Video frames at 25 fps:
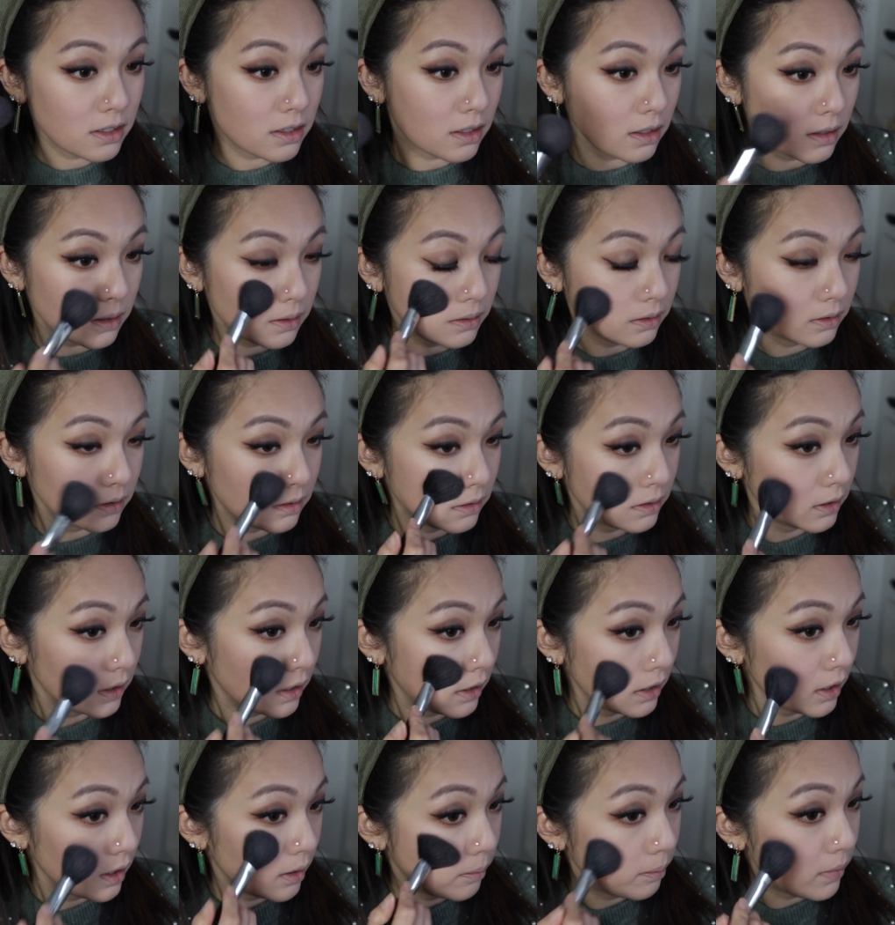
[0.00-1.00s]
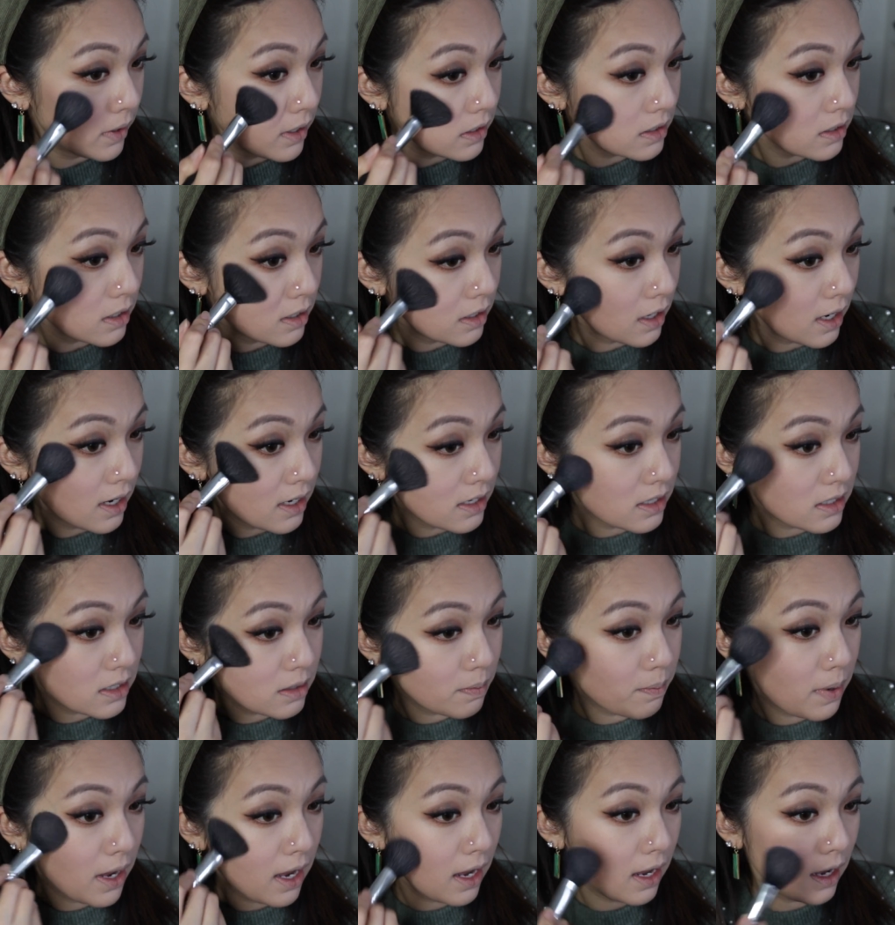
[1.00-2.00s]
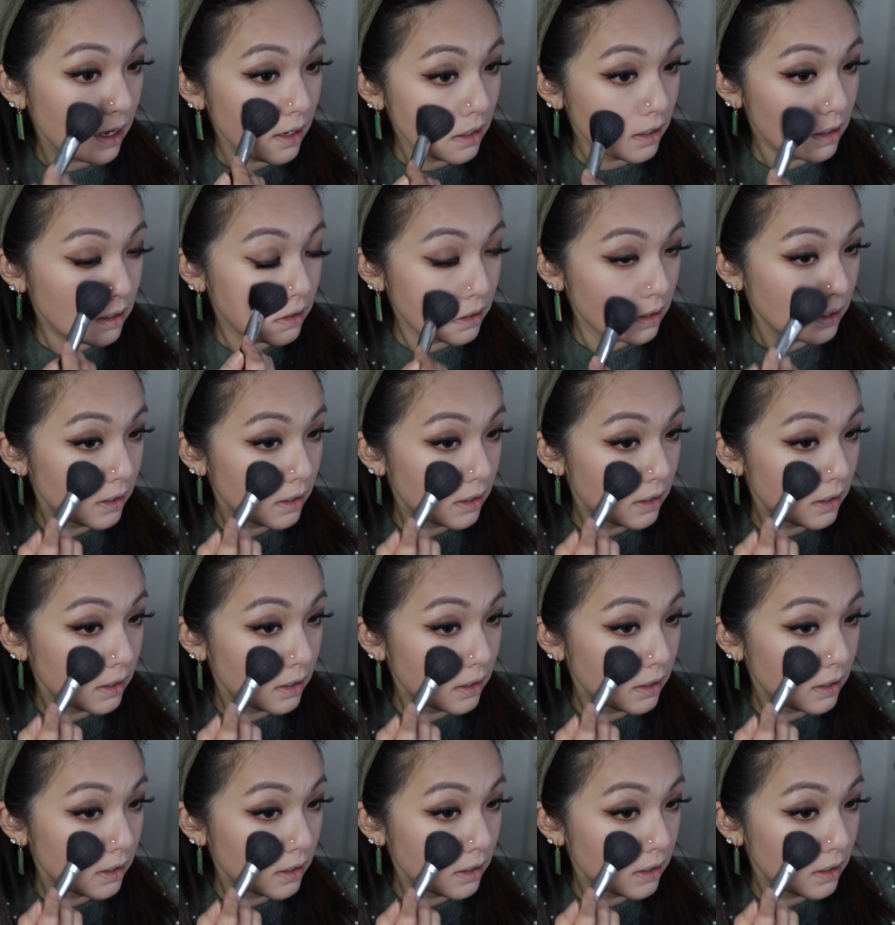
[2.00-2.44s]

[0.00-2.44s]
so but it's a nice pink,